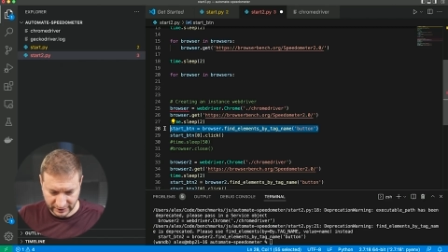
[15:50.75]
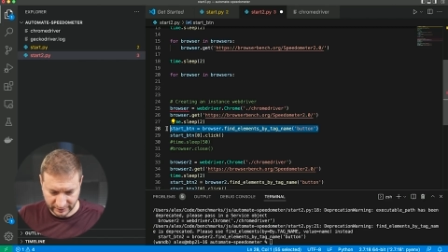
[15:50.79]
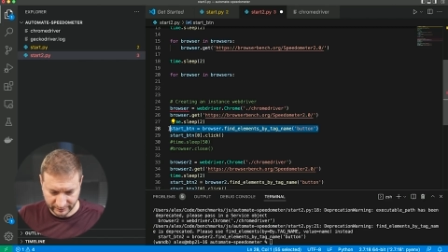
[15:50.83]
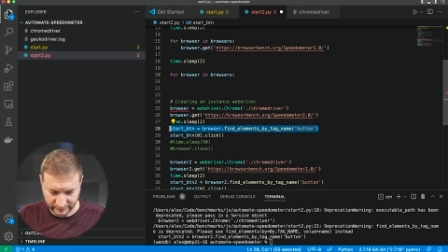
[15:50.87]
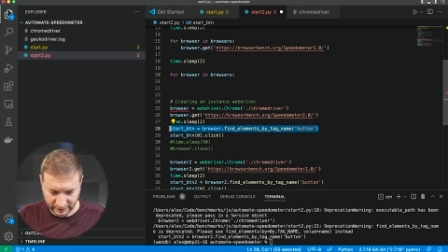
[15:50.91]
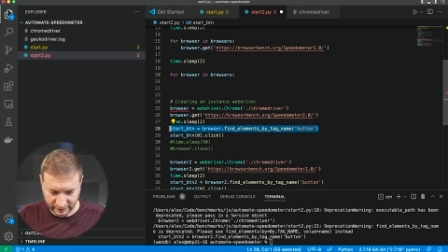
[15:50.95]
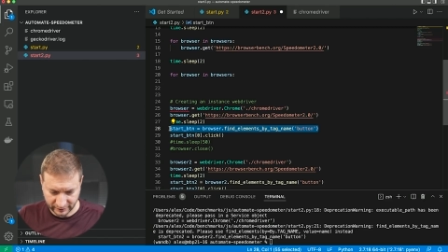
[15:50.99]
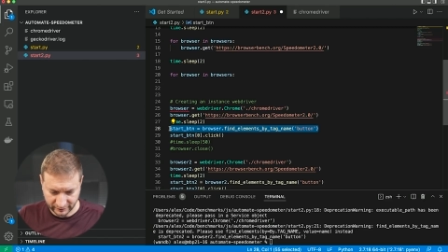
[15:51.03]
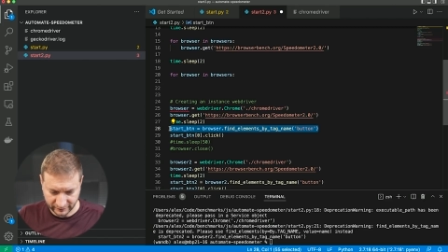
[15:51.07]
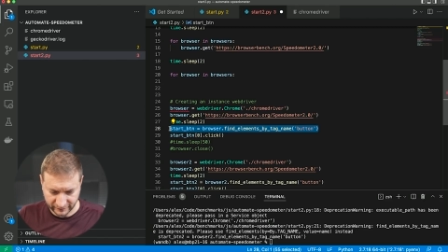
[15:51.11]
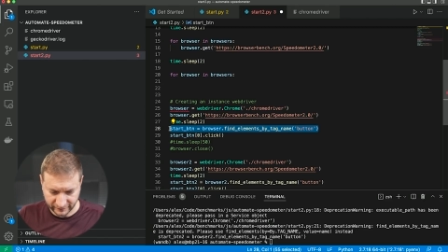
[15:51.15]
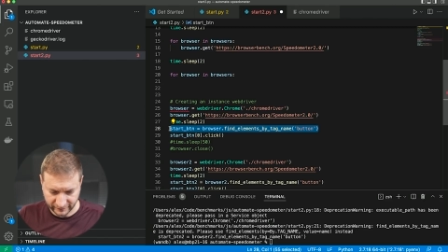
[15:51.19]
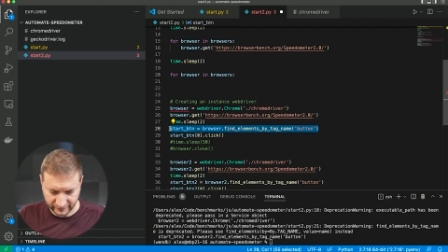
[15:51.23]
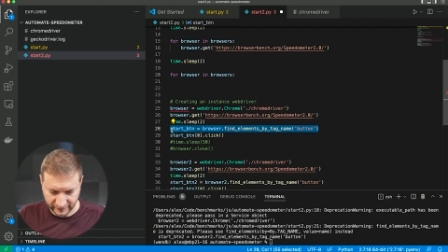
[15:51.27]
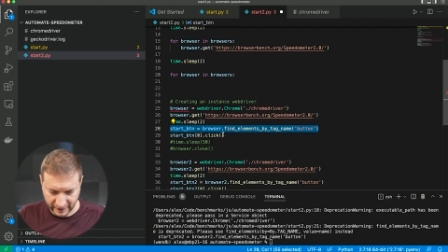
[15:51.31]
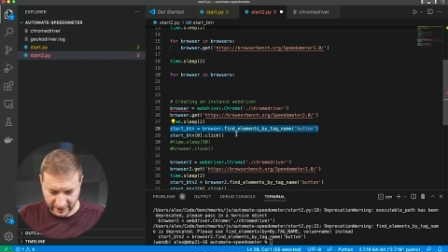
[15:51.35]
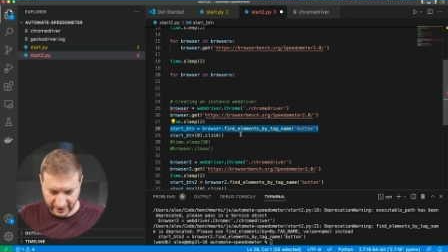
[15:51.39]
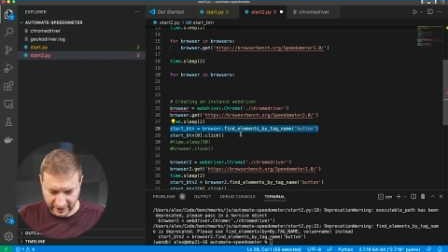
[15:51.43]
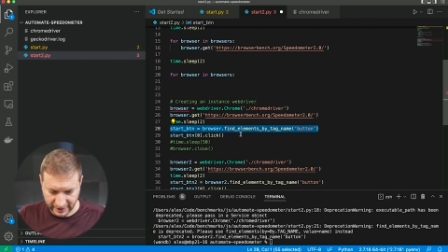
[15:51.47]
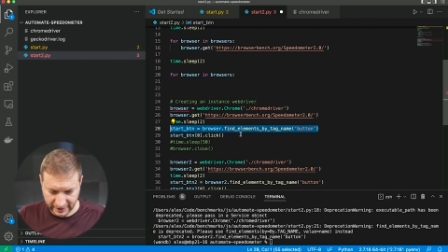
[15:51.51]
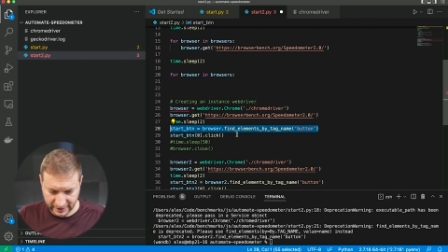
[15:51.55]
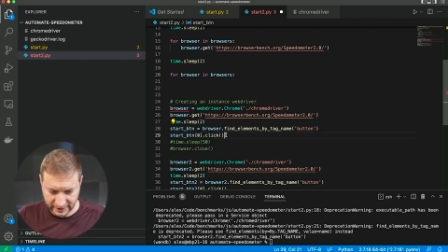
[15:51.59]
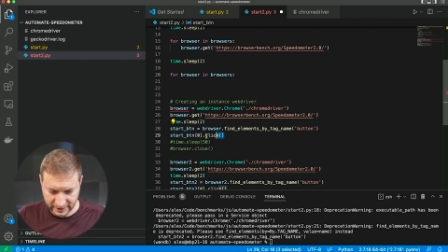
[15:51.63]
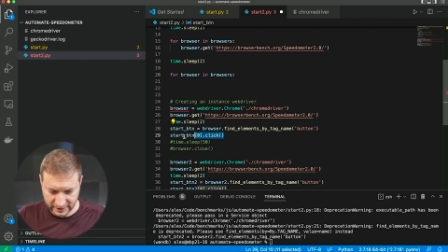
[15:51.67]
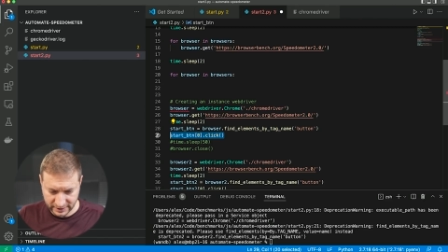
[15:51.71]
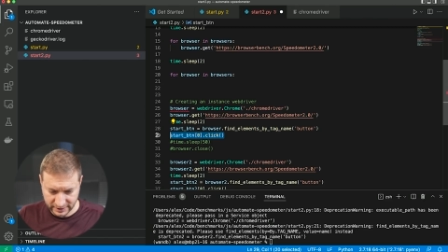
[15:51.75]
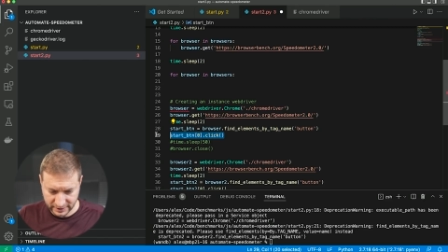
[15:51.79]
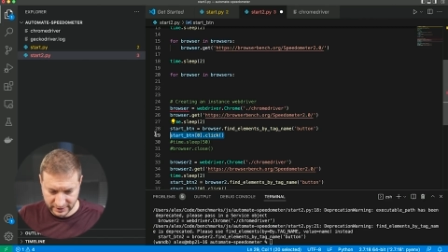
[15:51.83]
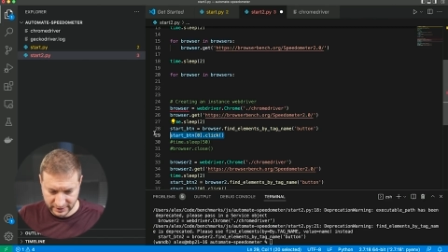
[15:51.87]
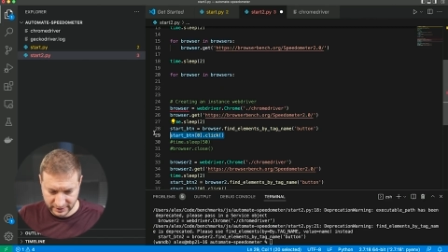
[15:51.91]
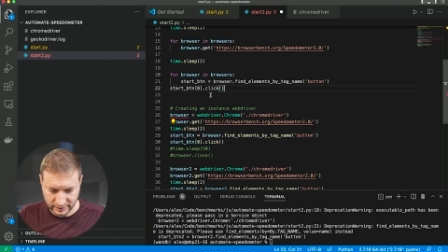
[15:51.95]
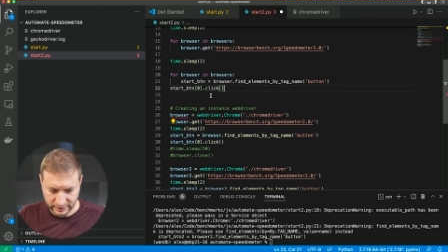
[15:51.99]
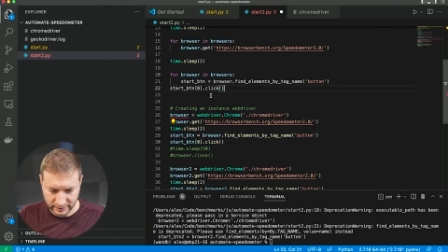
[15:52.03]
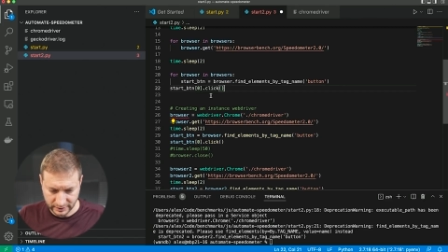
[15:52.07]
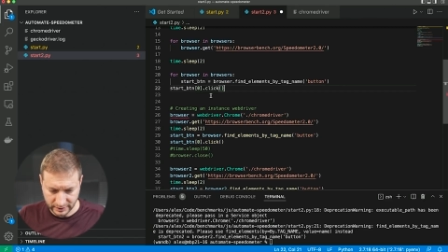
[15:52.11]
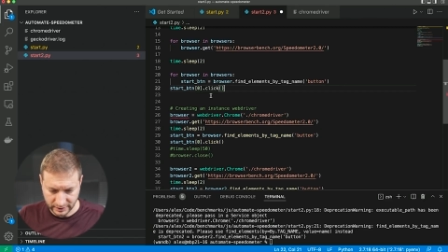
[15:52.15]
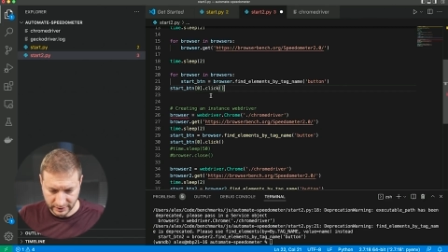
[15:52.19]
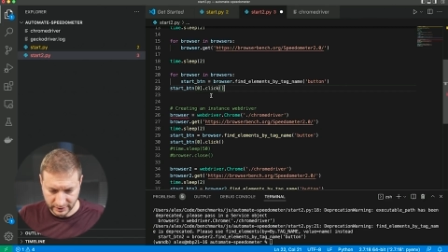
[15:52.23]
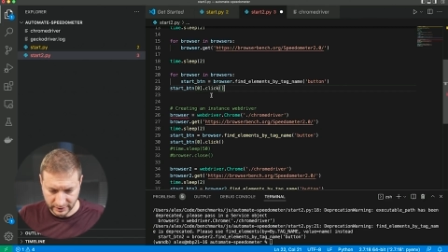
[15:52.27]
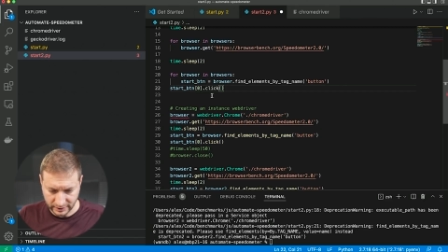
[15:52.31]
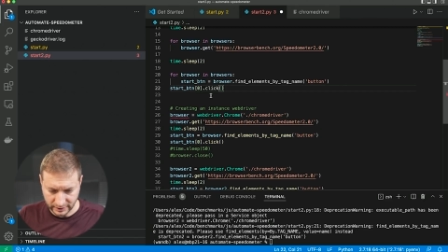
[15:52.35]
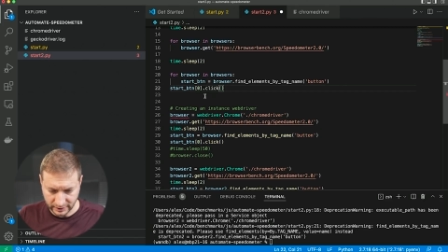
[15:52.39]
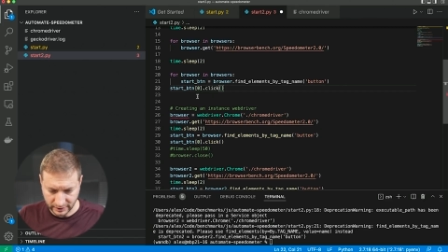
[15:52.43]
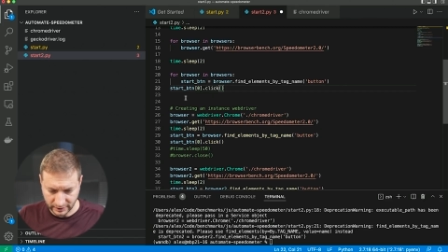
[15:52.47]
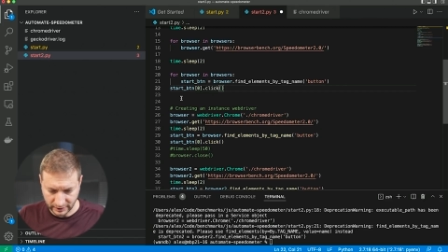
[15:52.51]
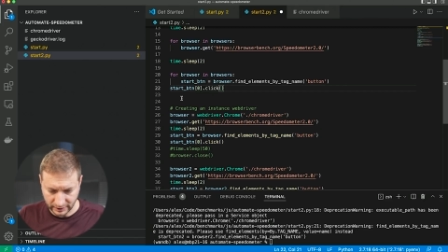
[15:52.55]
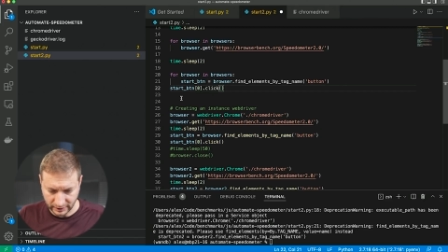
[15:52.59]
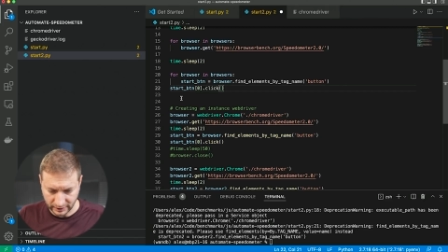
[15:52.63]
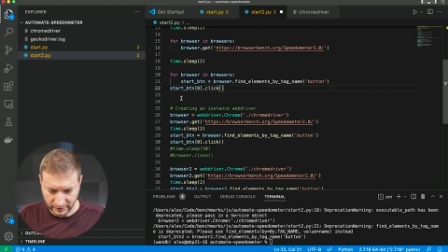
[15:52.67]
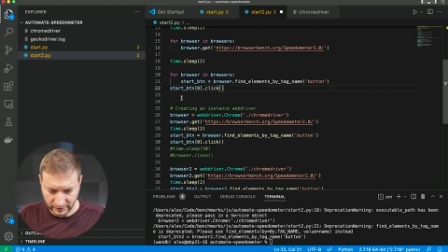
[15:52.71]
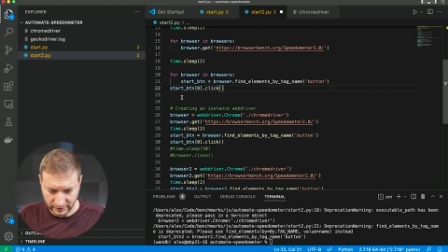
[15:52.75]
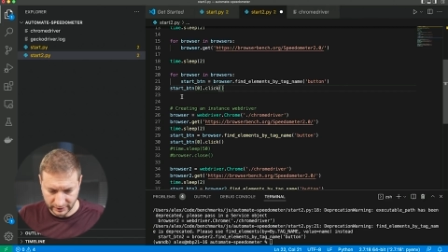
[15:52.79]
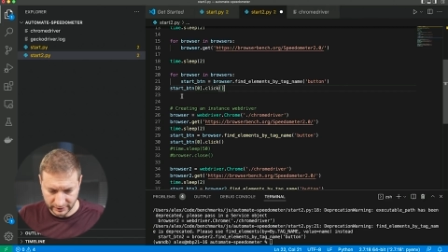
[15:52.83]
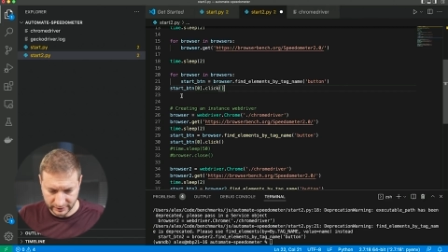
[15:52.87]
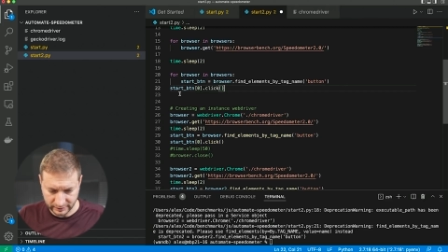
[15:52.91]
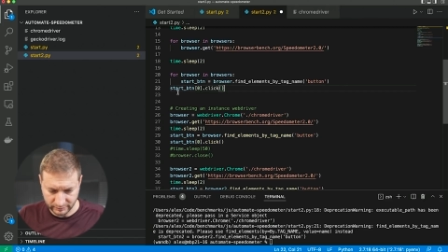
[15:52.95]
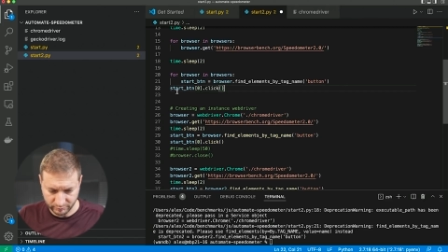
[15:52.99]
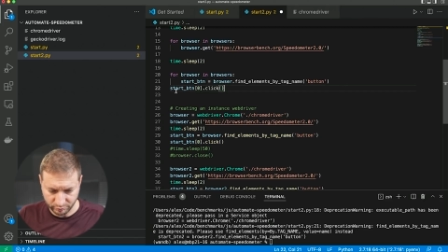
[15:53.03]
I'm gonna find the uh,